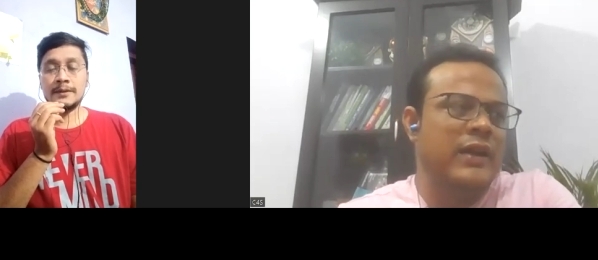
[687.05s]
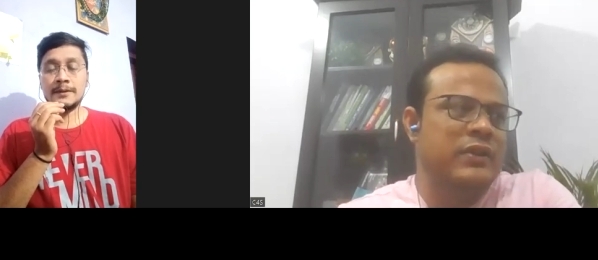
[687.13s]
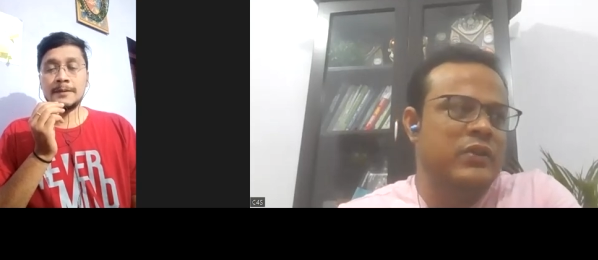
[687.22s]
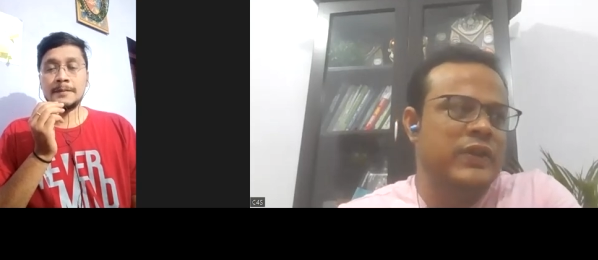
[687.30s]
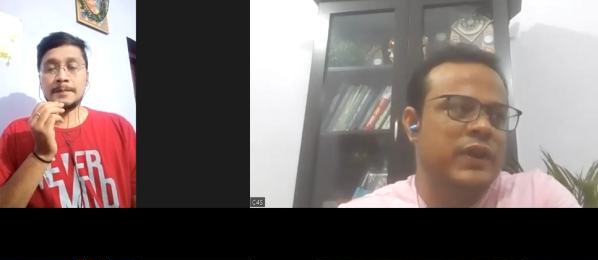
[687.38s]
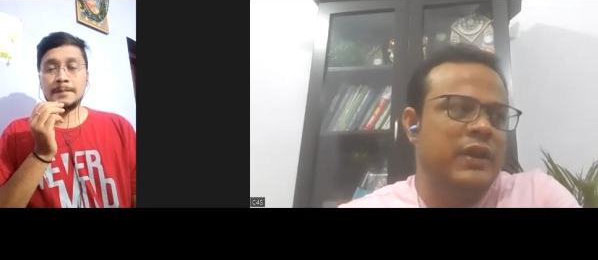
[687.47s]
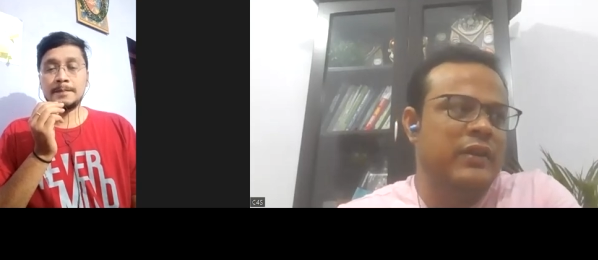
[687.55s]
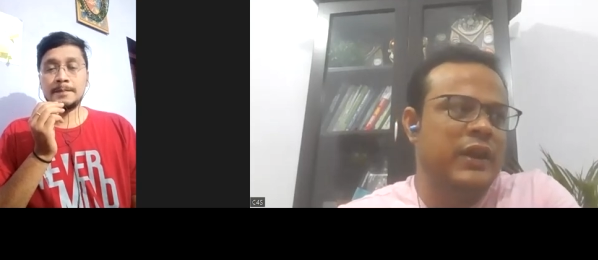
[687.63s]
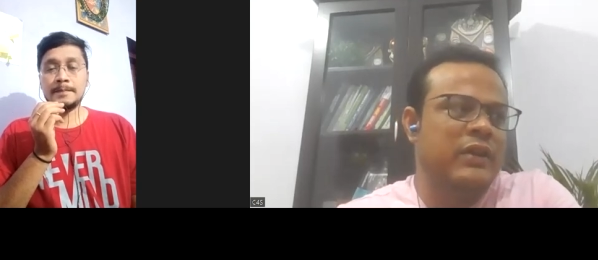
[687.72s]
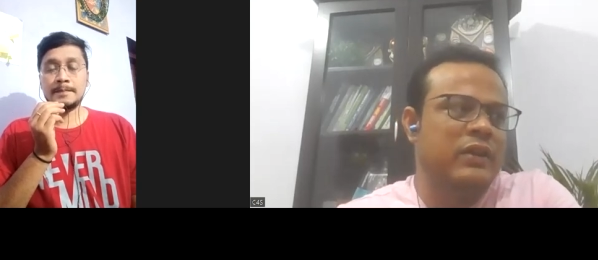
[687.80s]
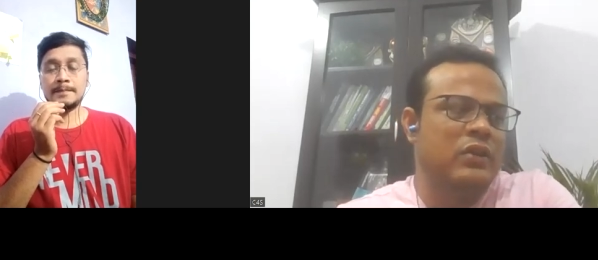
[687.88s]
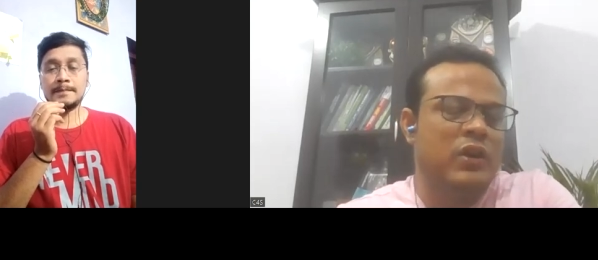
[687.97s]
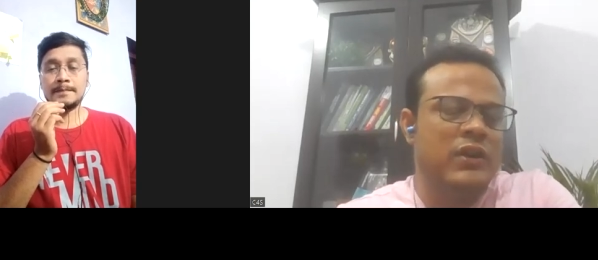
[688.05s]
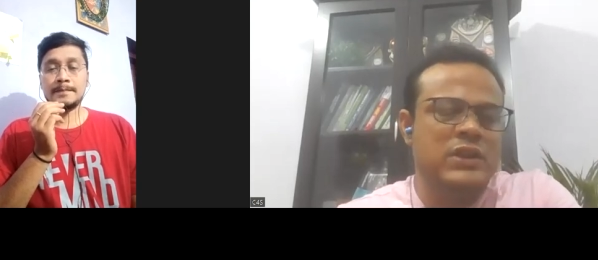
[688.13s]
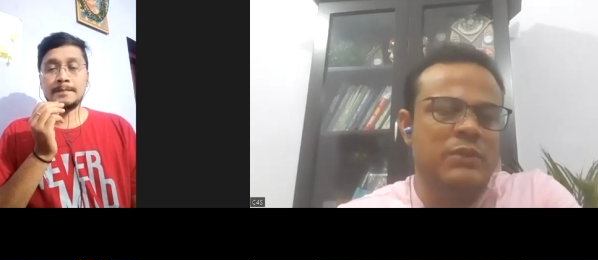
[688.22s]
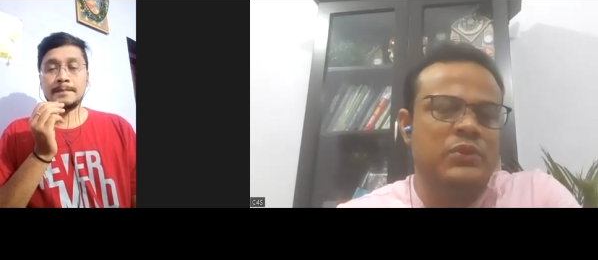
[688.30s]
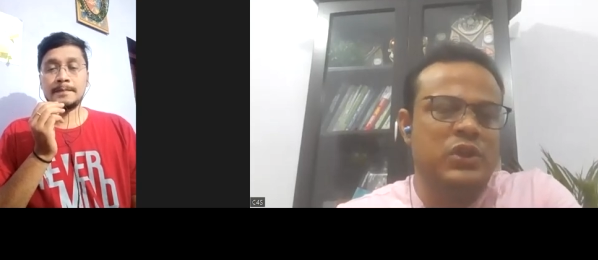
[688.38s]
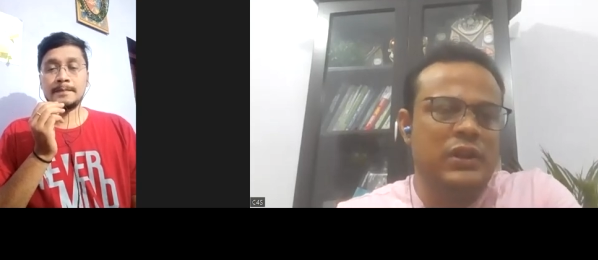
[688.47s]
Speaker 1: as you said, the
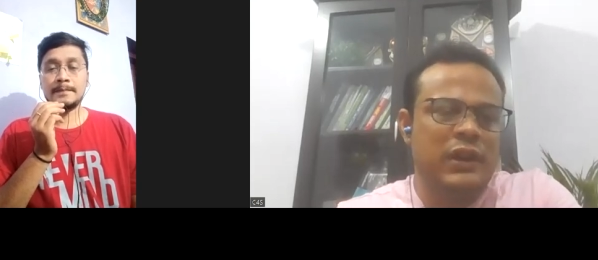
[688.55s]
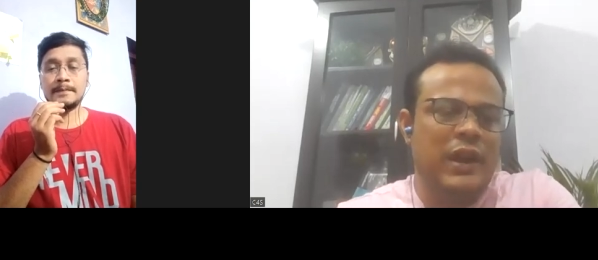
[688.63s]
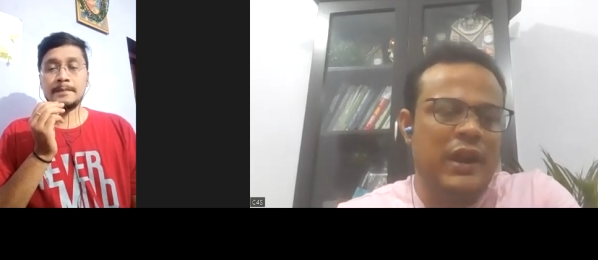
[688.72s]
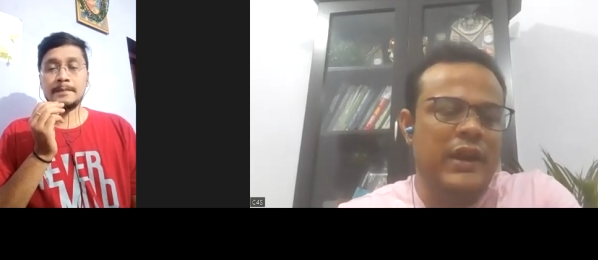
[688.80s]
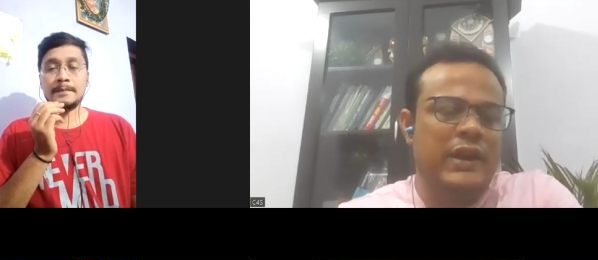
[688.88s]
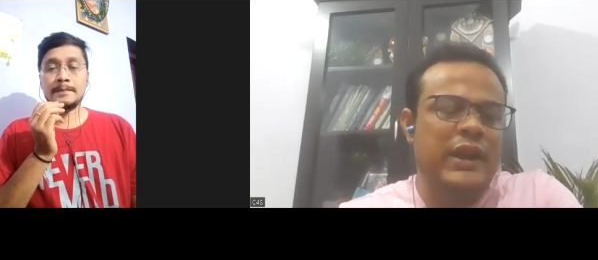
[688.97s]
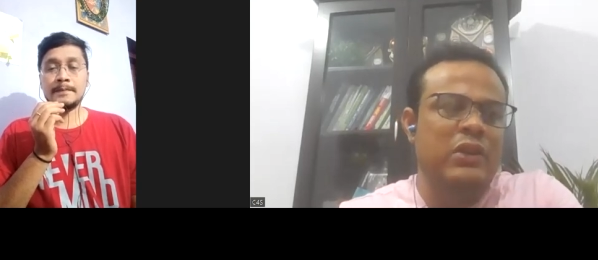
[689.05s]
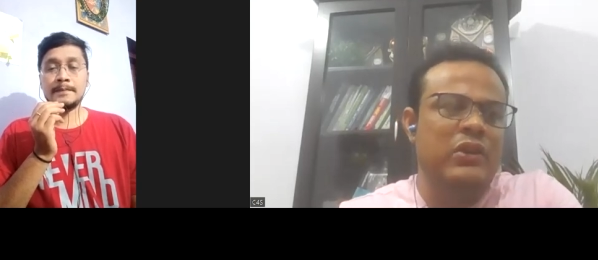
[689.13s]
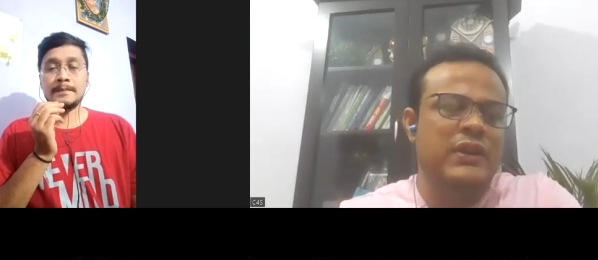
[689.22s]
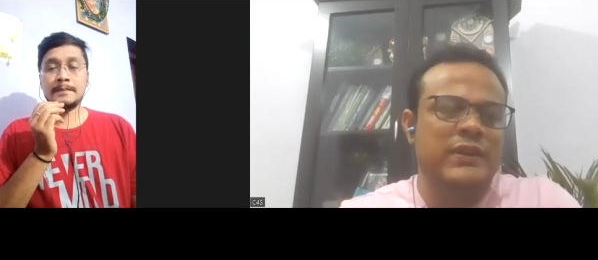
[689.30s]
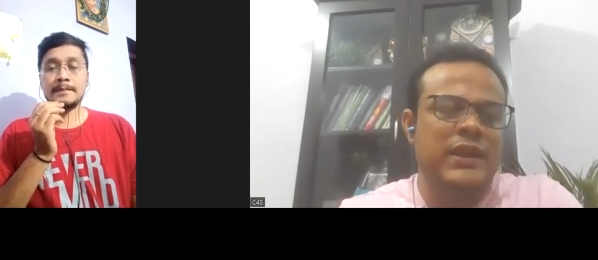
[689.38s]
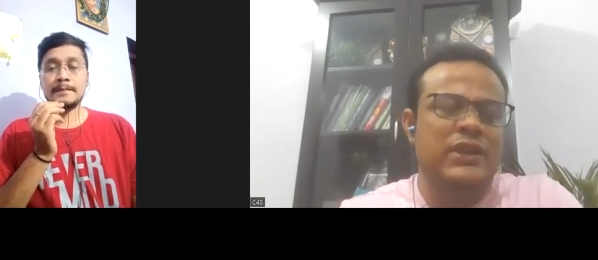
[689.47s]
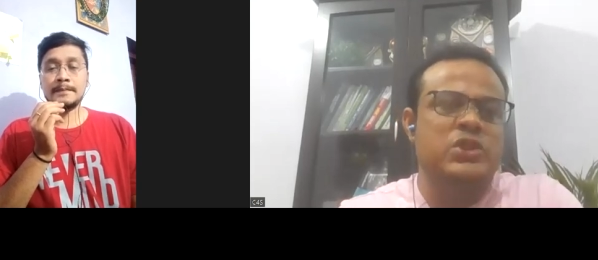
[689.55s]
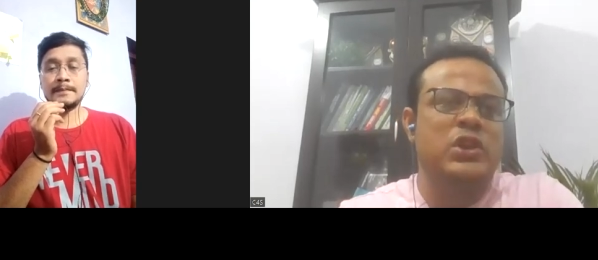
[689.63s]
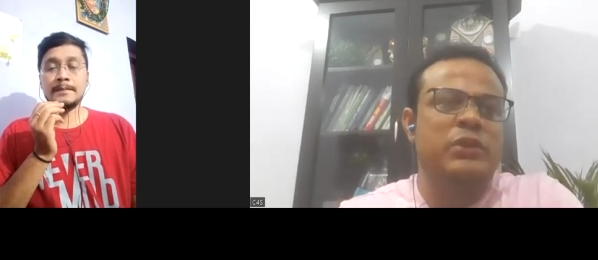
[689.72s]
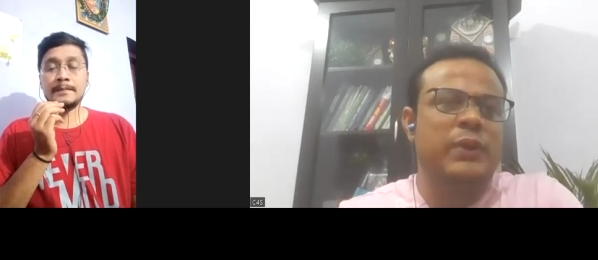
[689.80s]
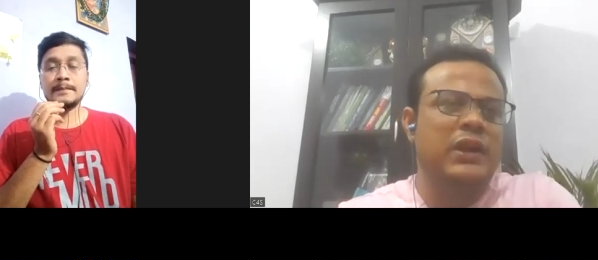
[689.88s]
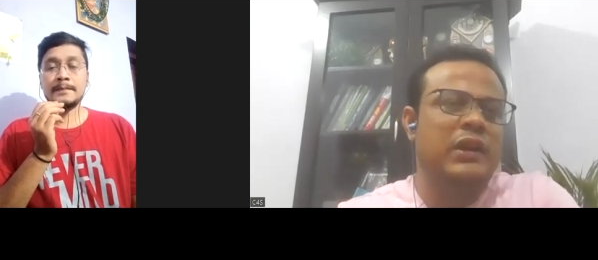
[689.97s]
conceptual clarity or the thing
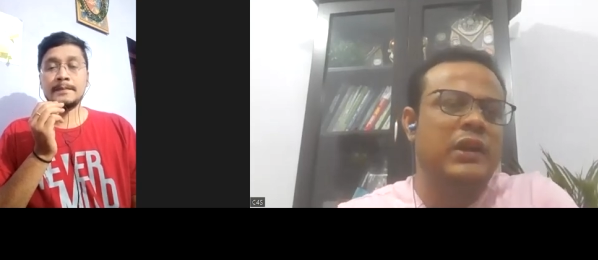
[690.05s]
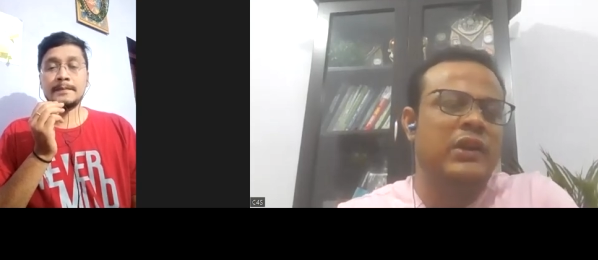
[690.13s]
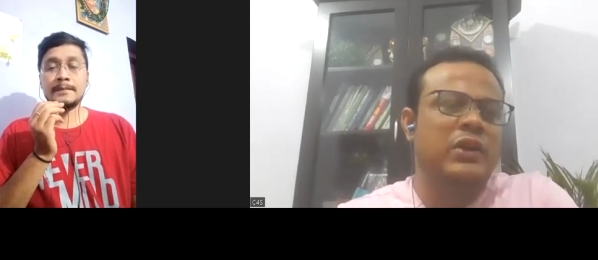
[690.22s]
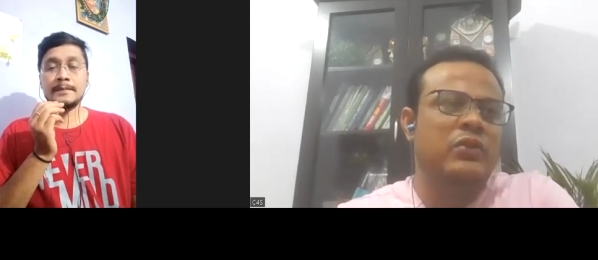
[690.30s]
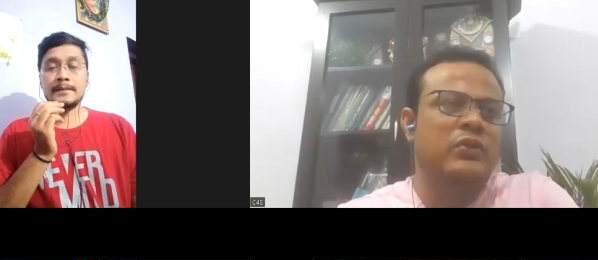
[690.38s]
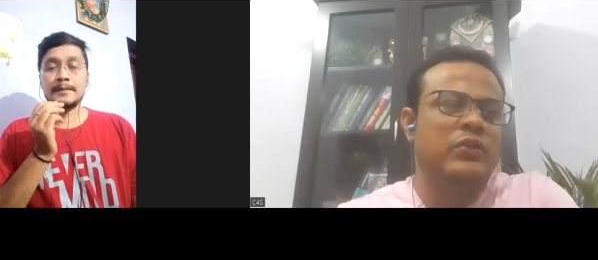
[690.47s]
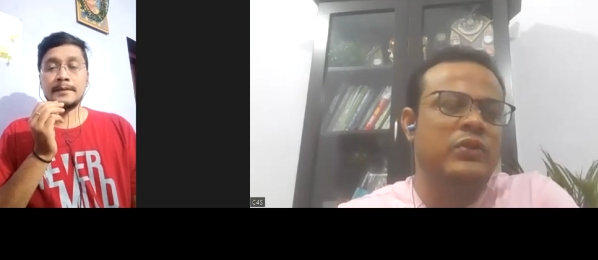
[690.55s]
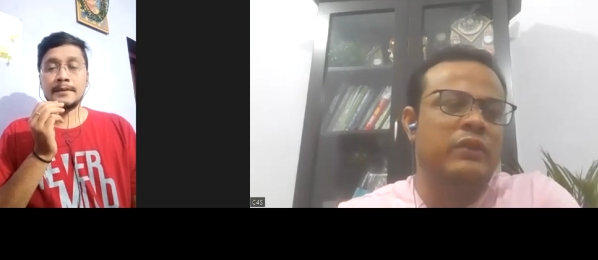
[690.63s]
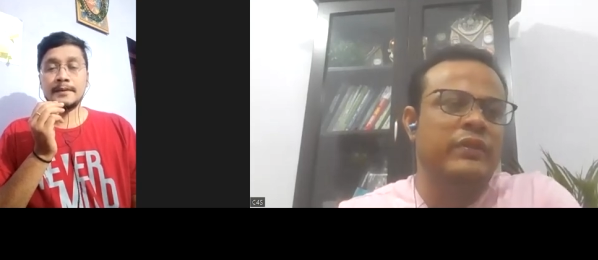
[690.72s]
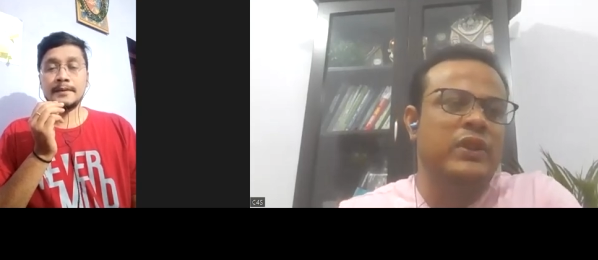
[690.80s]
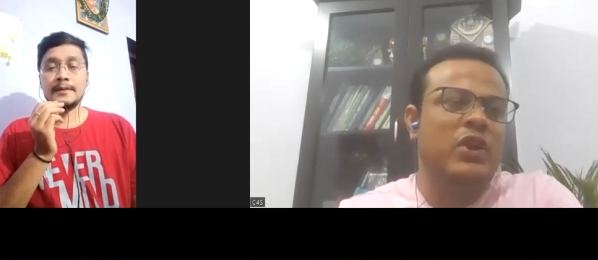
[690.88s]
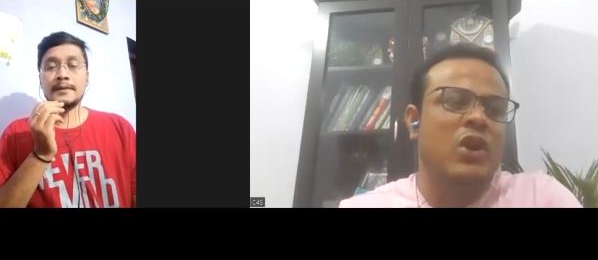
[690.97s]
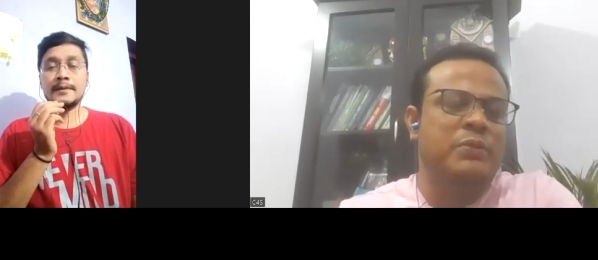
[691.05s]
should be clear to you so that with